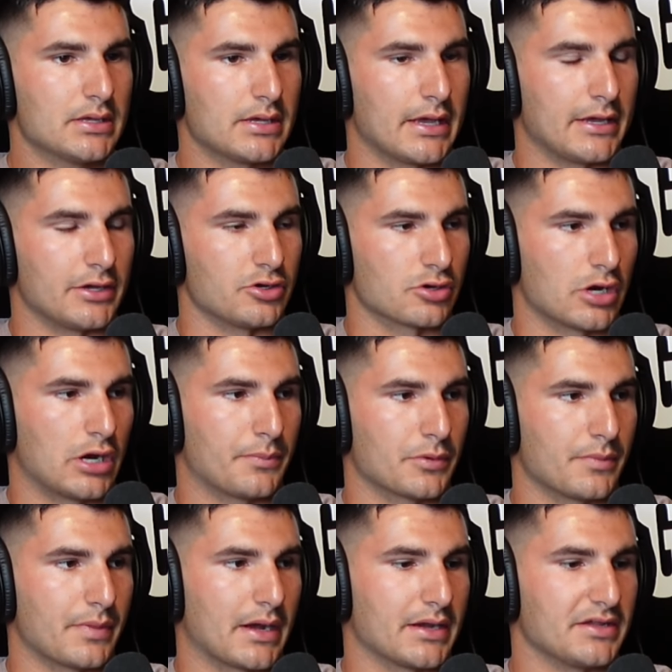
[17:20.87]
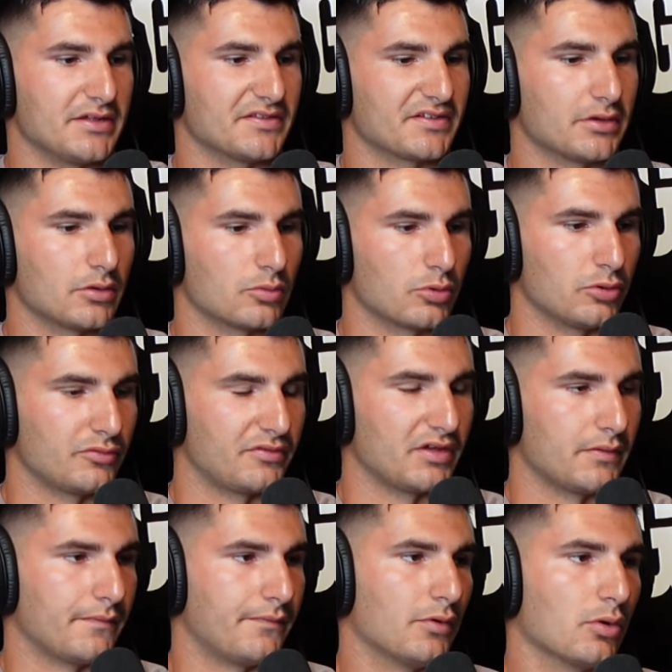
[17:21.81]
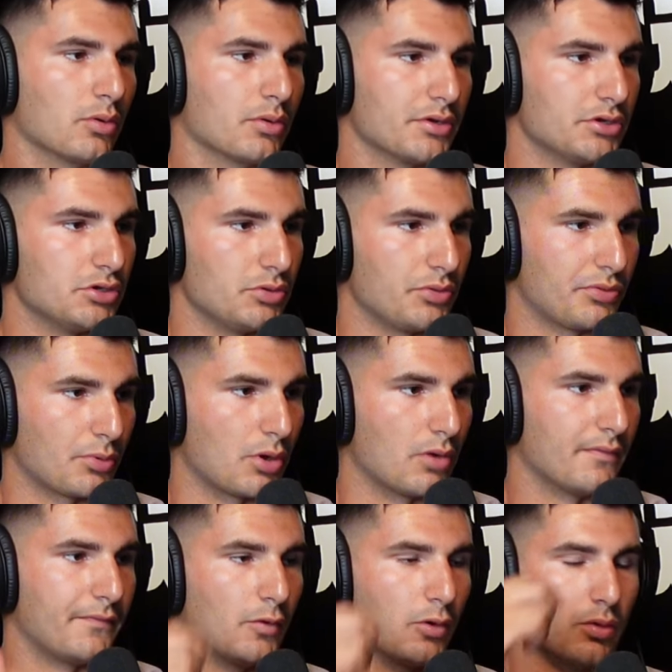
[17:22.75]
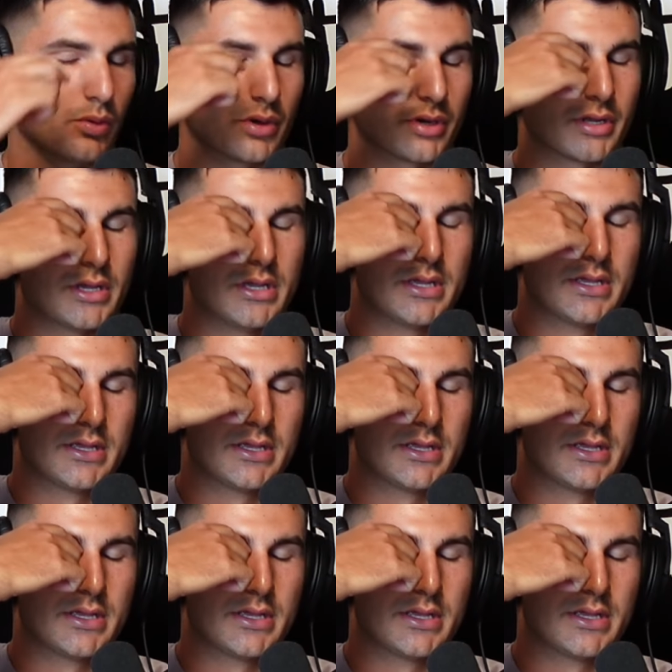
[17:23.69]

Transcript: and your upper body is going to rotate forward and you throw forward.